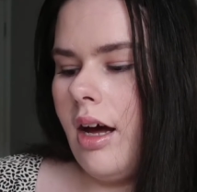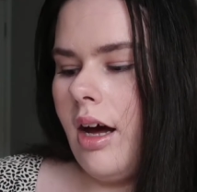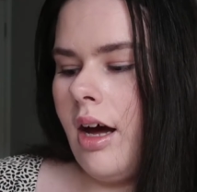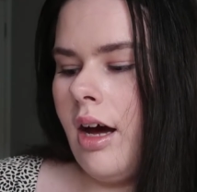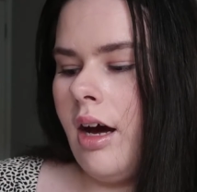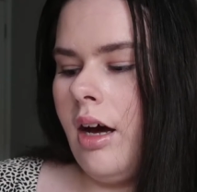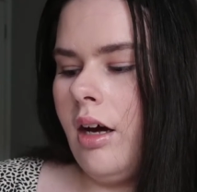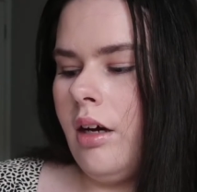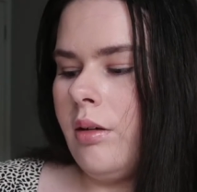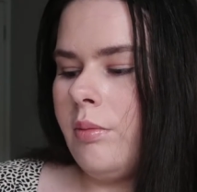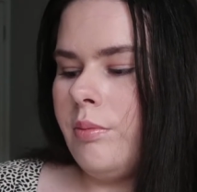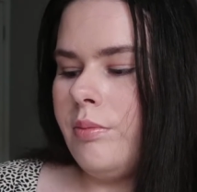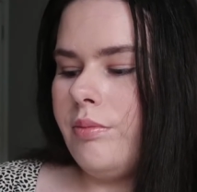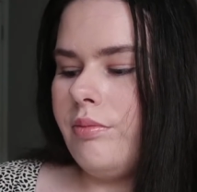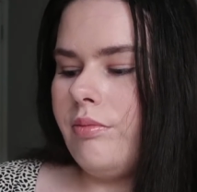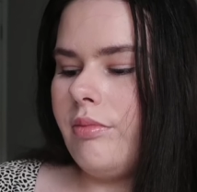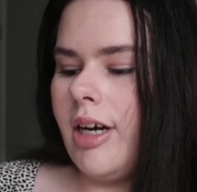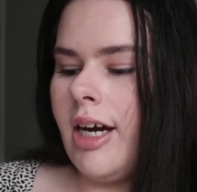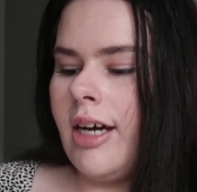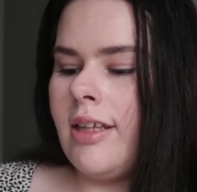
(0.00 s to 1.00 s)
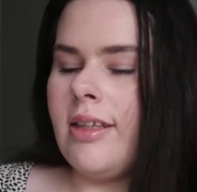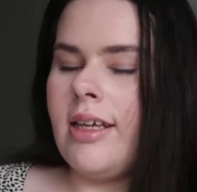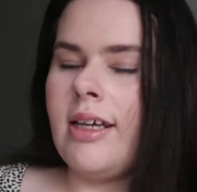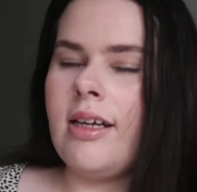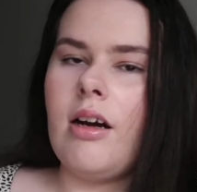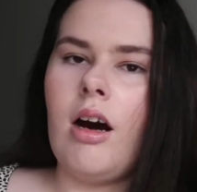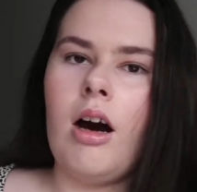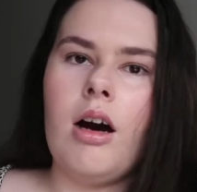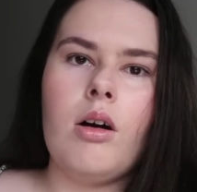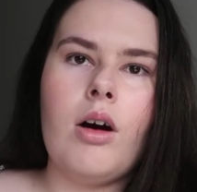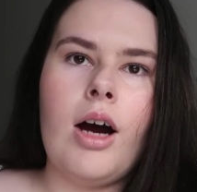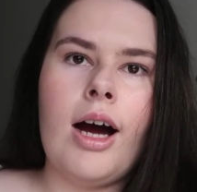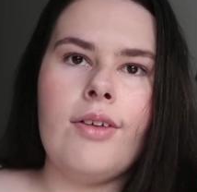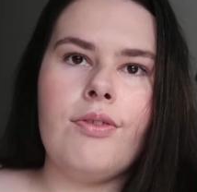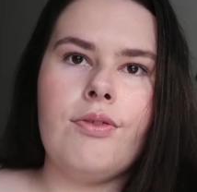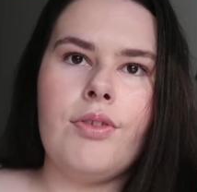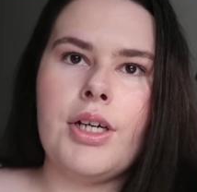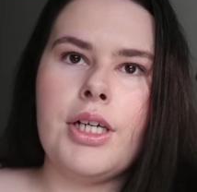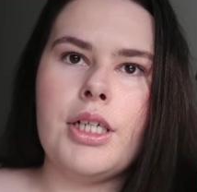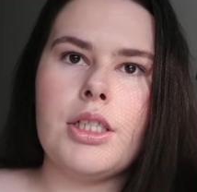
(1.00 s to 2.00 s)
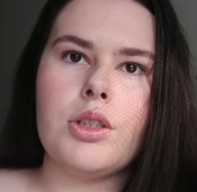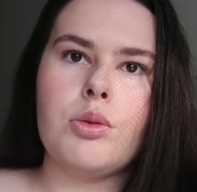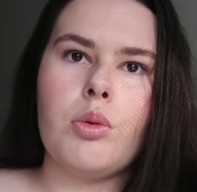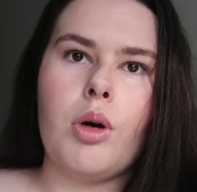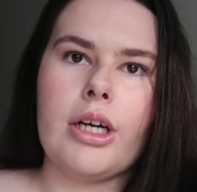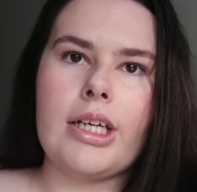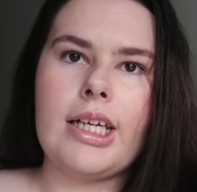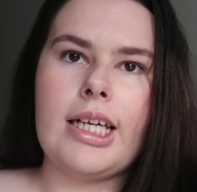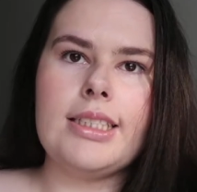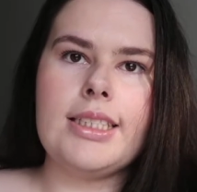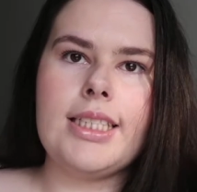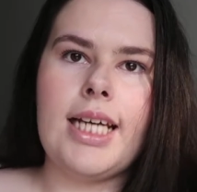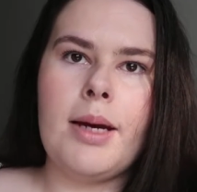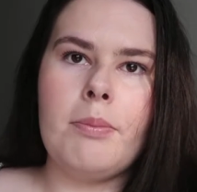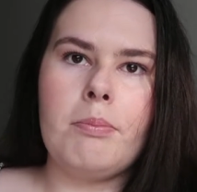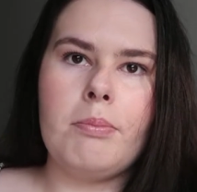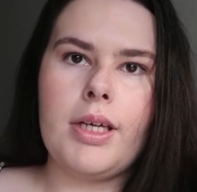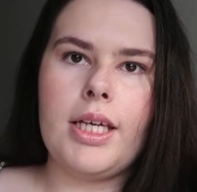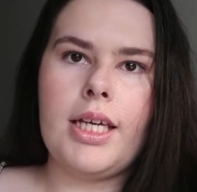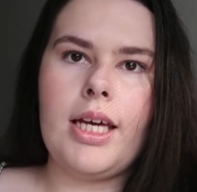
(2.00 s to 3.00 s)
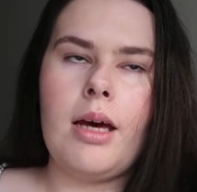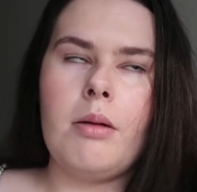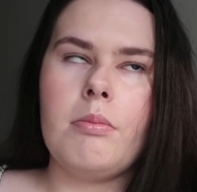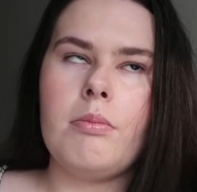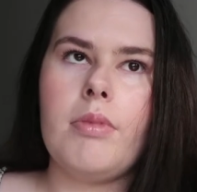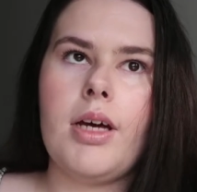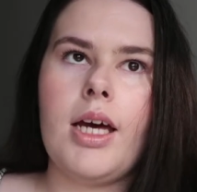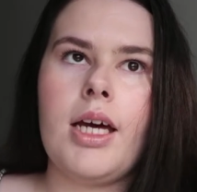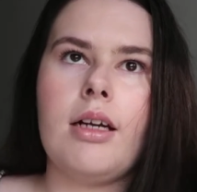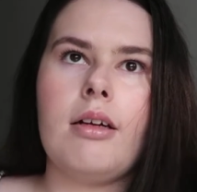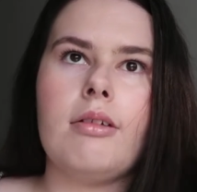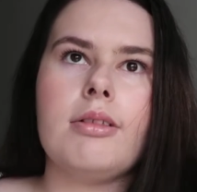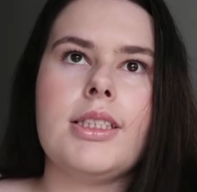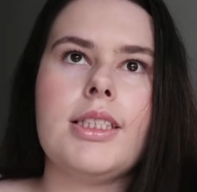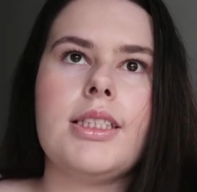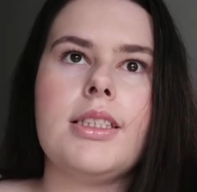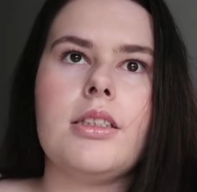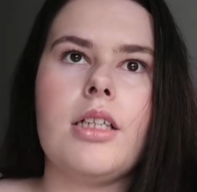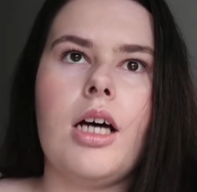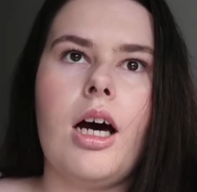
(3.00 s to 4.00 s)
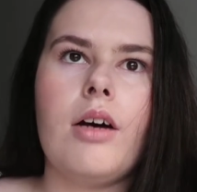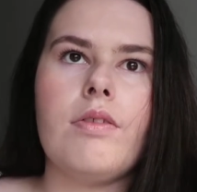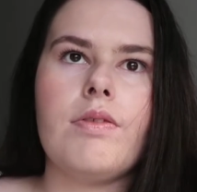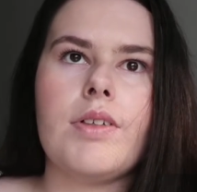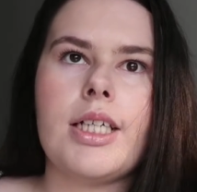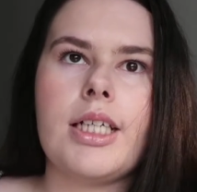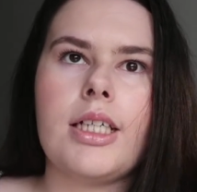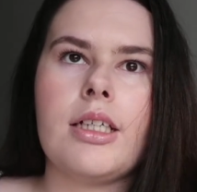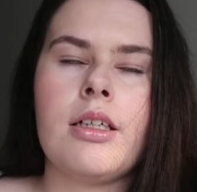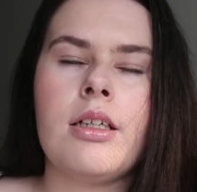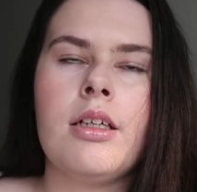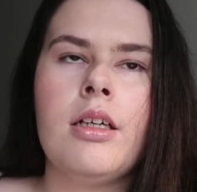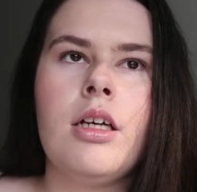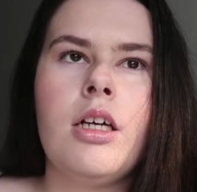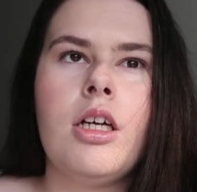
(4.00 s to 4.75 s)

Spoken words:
And then I finished work at 10 p.m. and I was starving,